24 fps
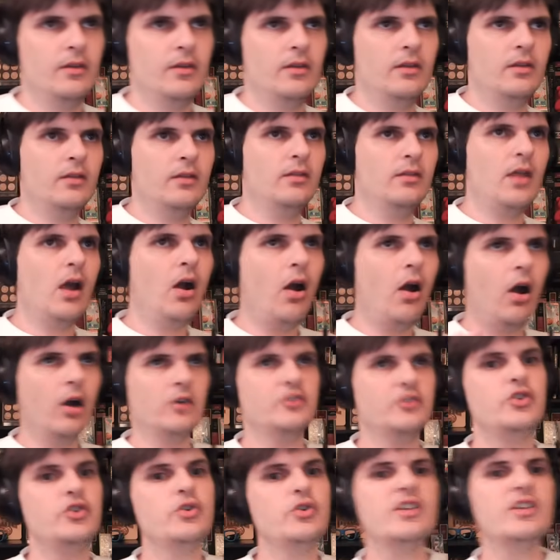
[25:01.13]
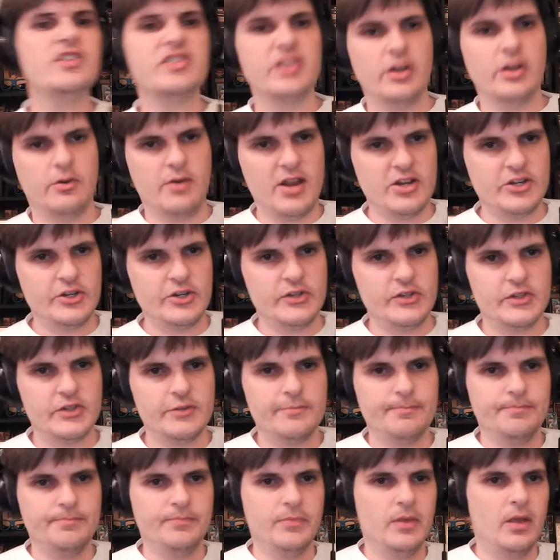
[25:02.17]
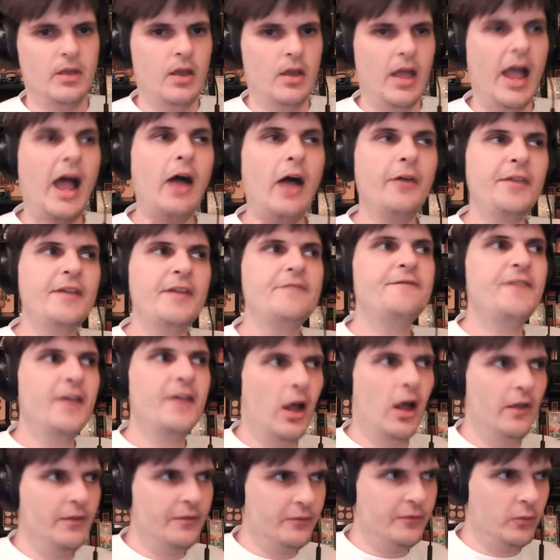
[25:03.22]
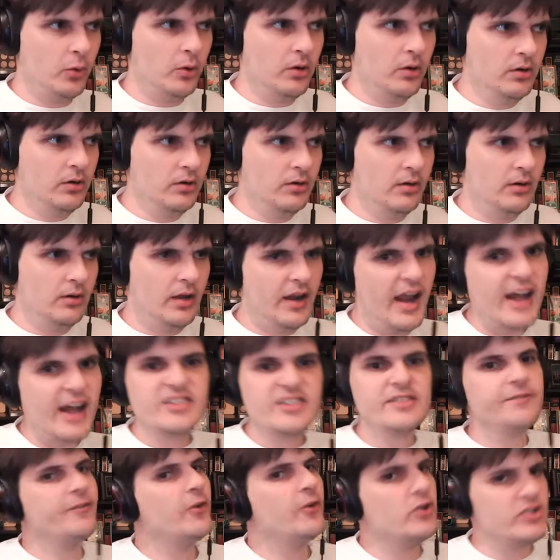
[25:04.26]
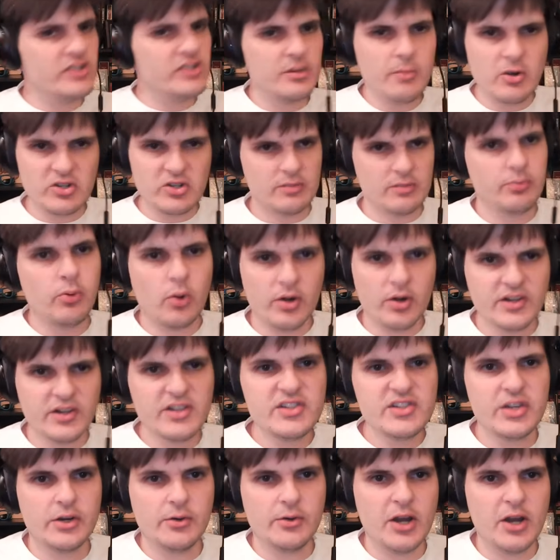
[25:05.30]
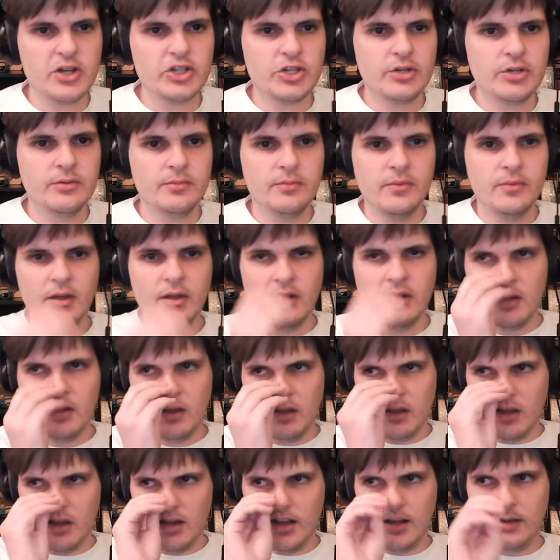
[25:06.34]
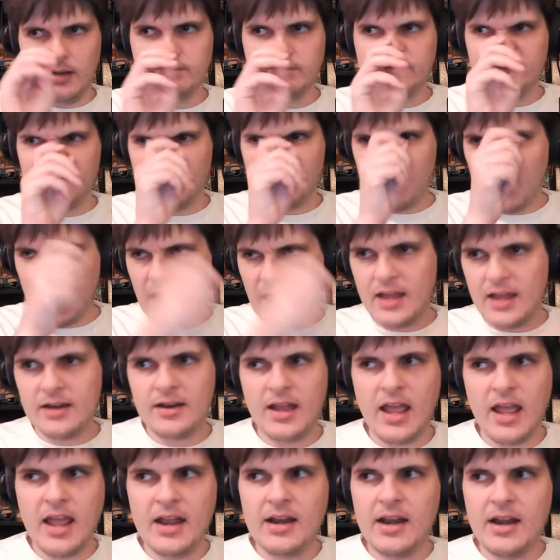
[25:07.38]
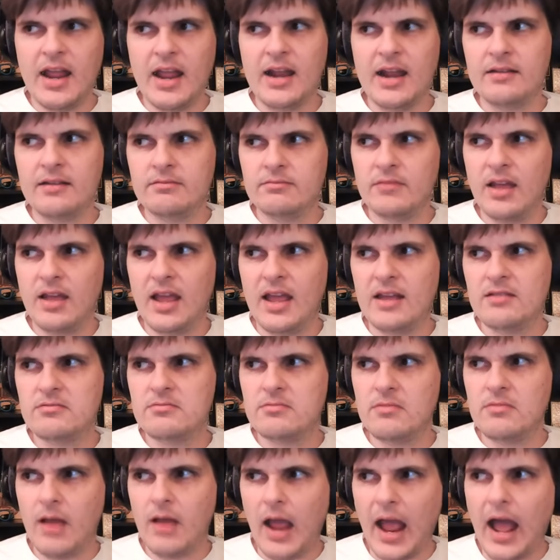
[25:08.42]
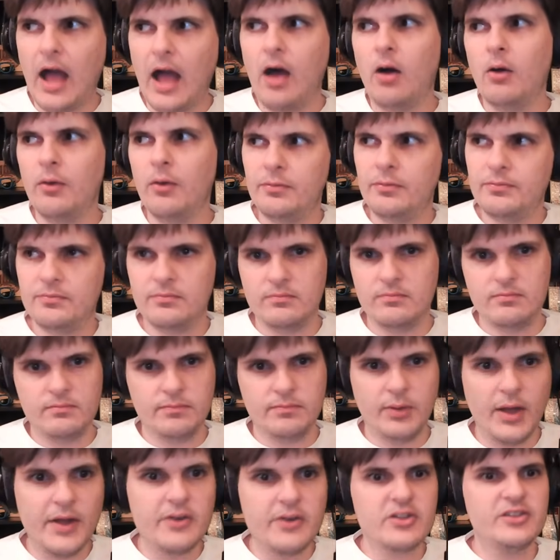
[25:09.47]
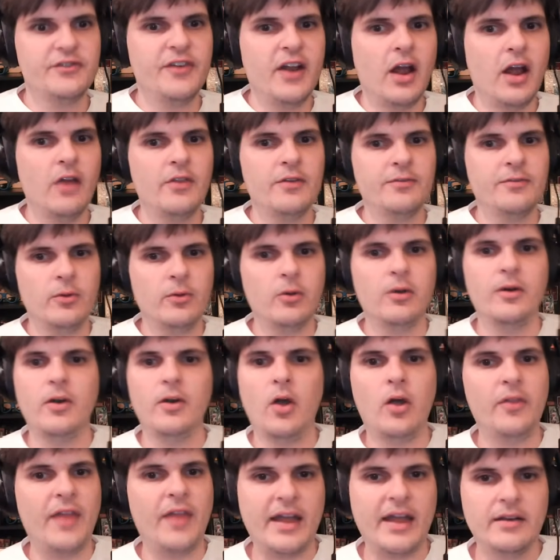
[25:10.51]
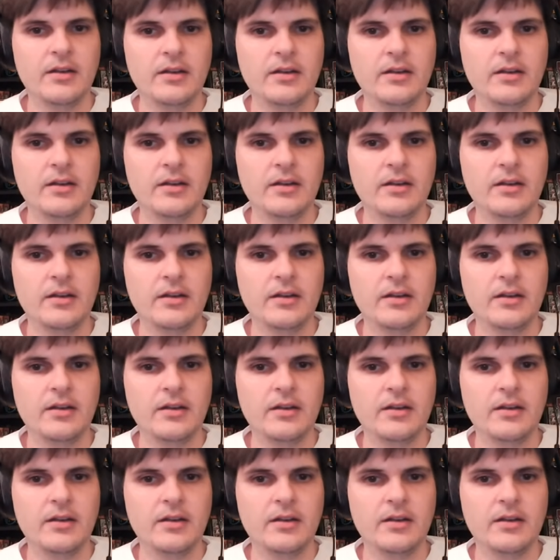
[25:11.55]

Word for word: there are two considerations how they fit on the floor. And that's the first and most important consideration. Um, and and and and how players fit on the floor and all that.